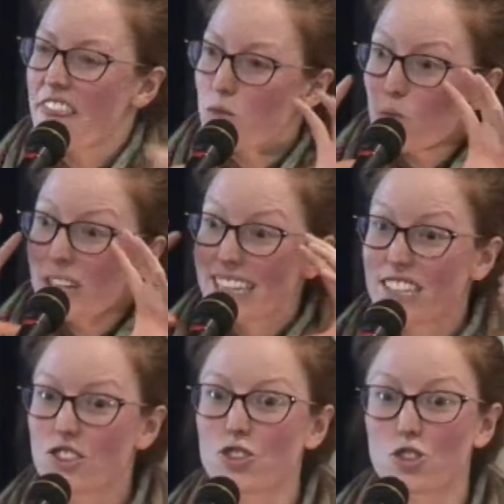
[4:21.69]
that really
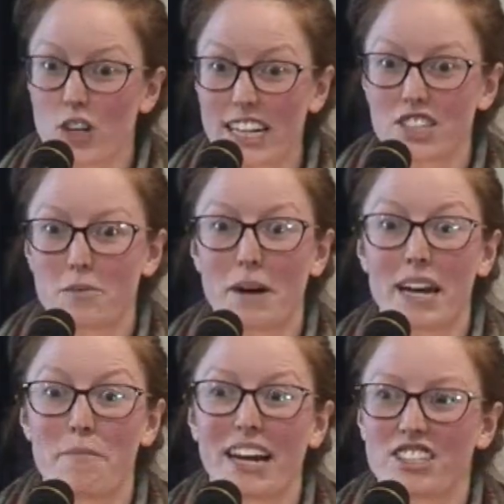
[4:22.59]
stretched my
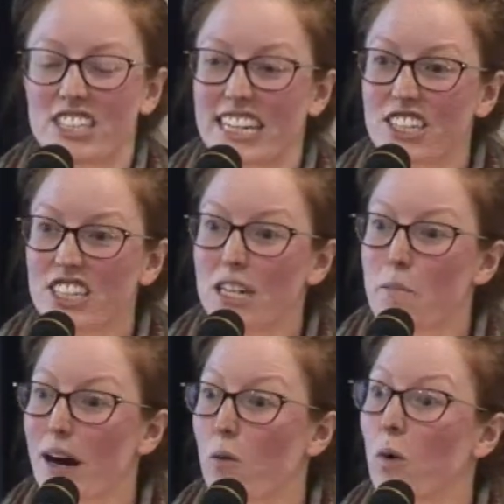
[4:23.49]
imagination
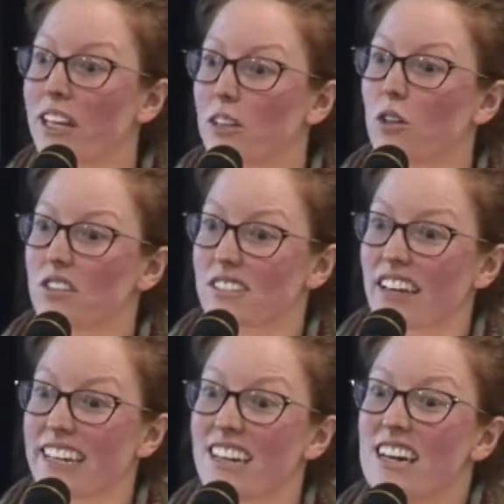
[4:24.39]
about what it looks
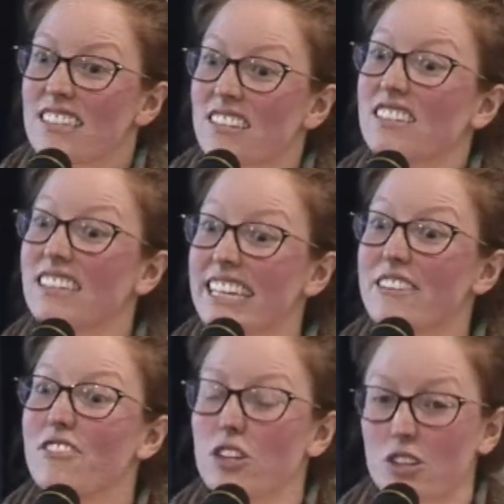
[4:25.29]
like to
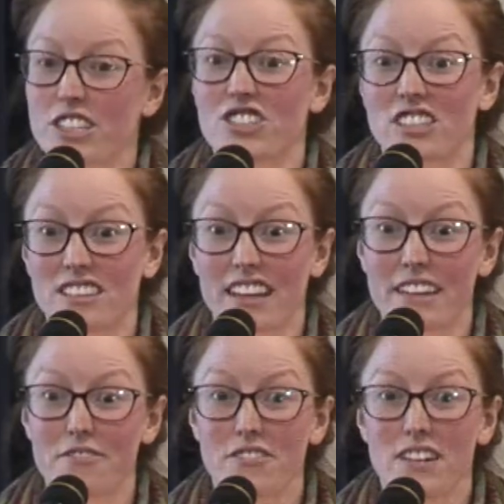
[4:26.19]
live a Christian
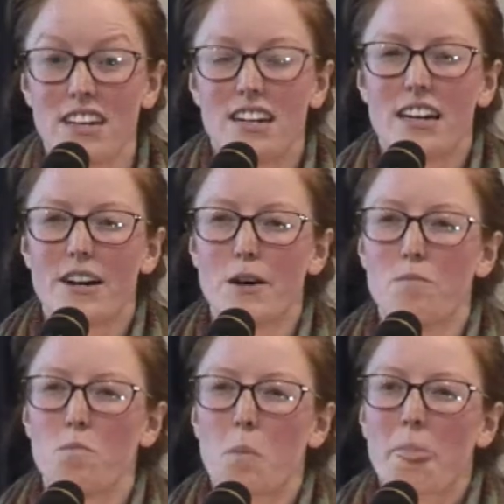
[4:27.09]
life.
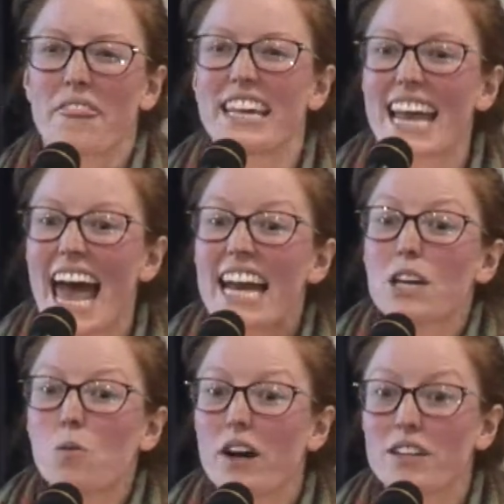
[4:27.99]
That
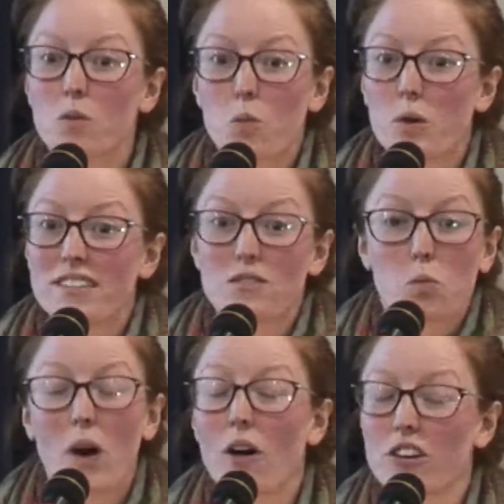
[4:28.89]
anyone was
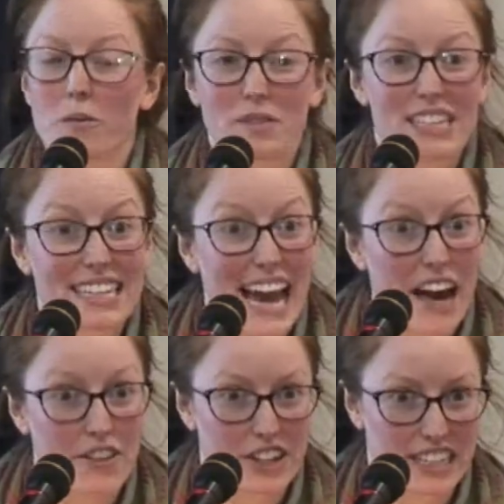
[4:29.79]
welcome to
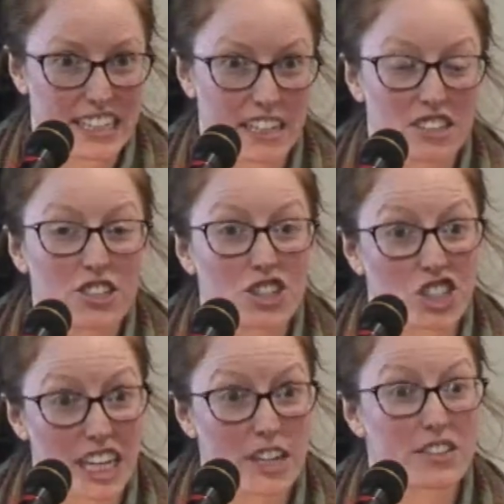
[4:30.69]
gather here, to
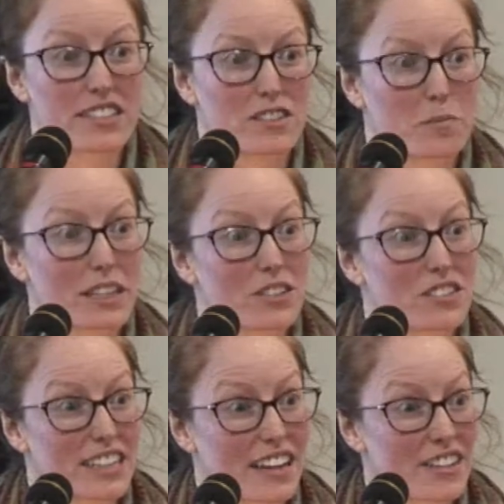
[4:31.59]
share this meal
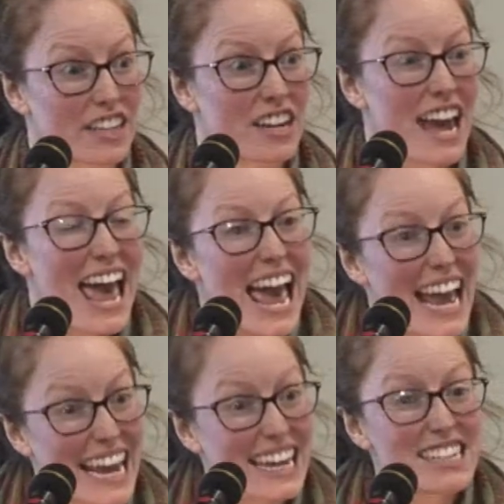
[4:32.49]
together.
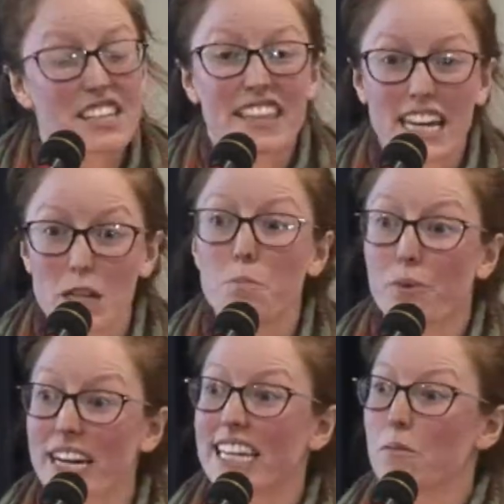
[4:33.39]
And that in
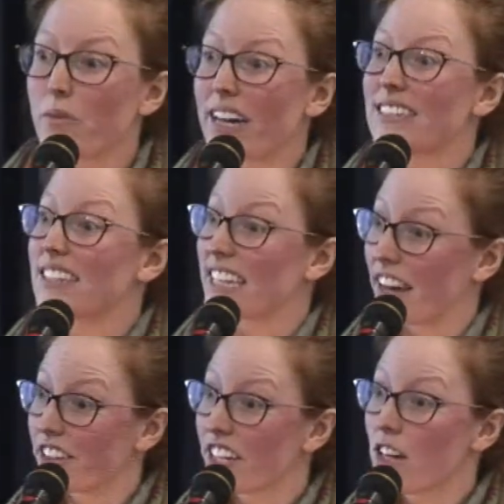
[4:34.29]
breaking bread
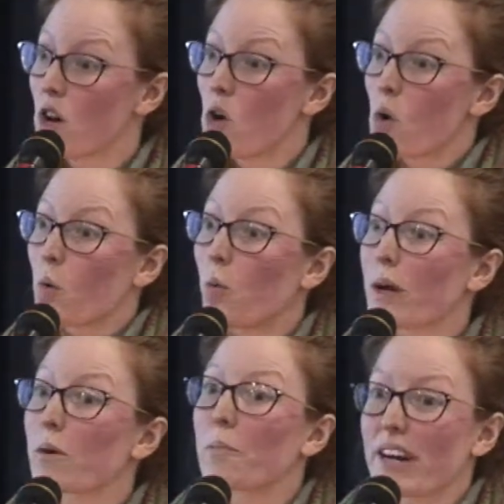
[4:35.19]
together, we
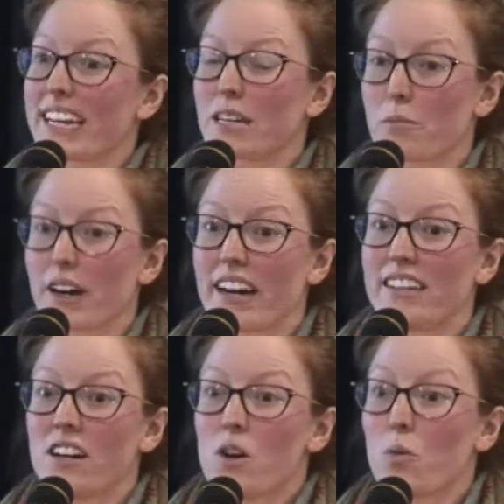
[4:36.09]
were breaking
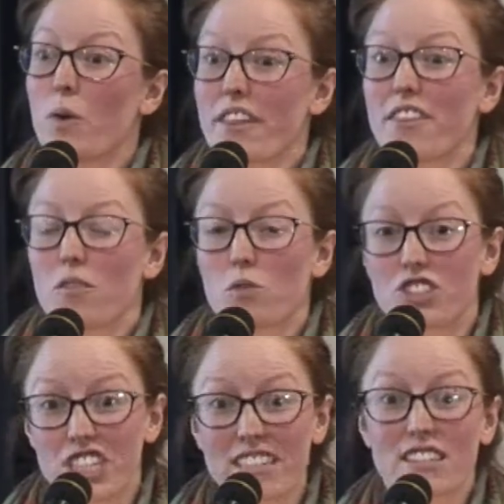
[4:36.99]
bread with
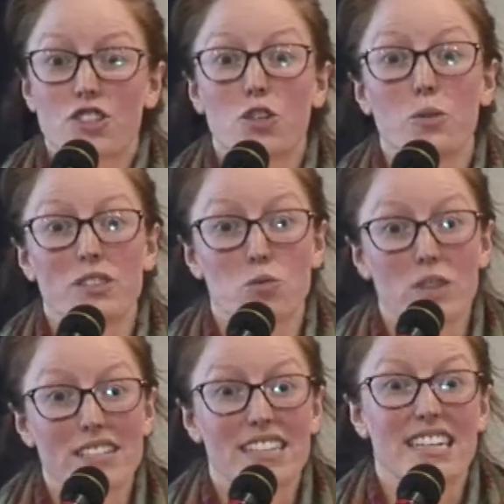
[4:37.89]
Jesus, who is
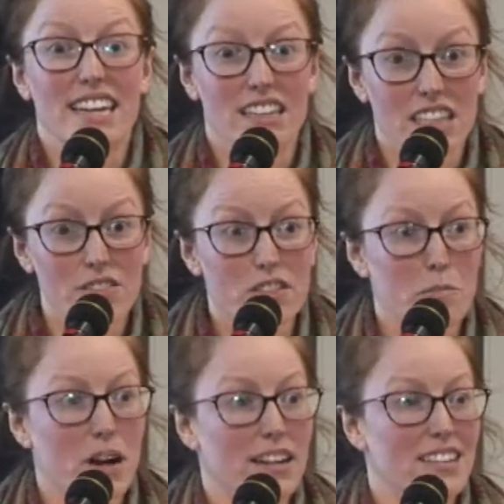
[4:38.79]
risen and lives
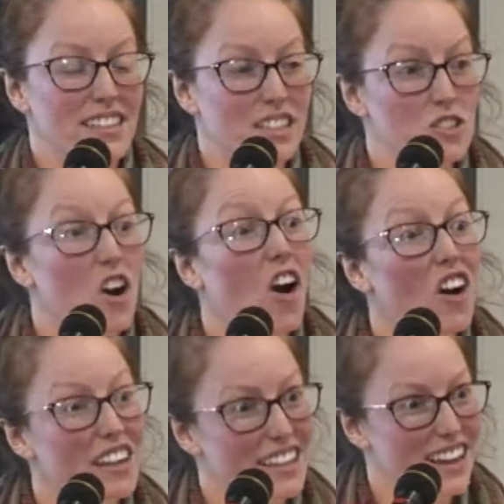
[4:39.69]
among us and is
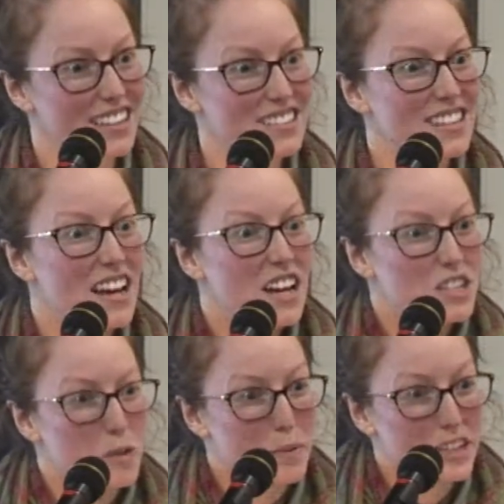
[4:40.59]
calling us
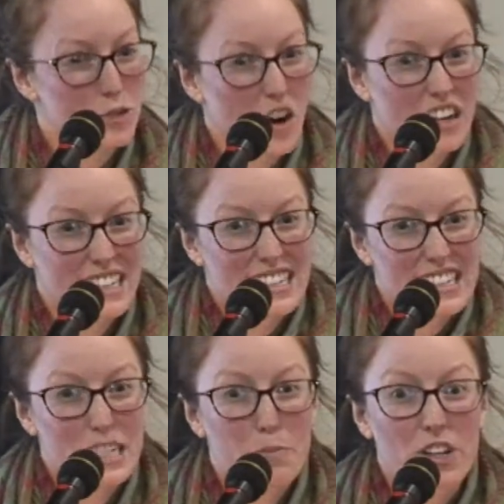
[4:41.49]
to be drawn into
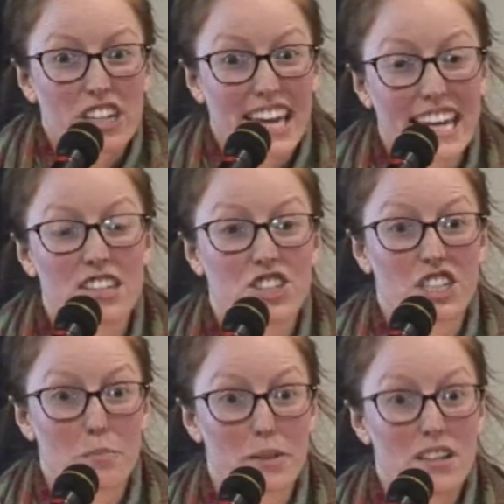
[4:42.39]
deeper
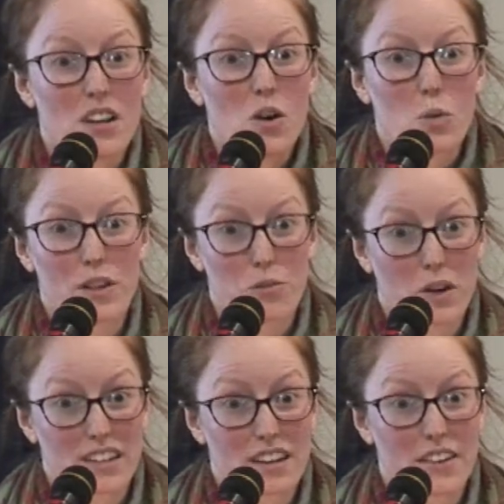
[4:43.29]
kinship with
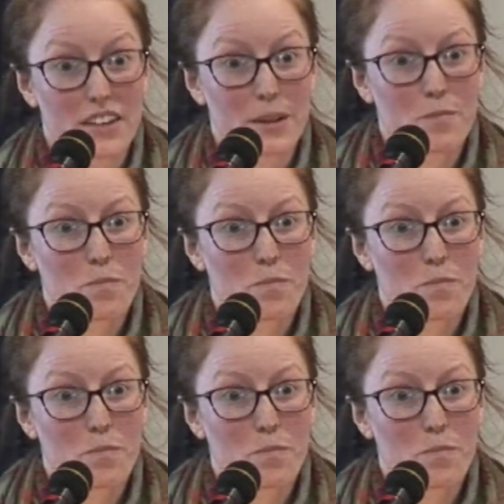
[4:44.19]
one another.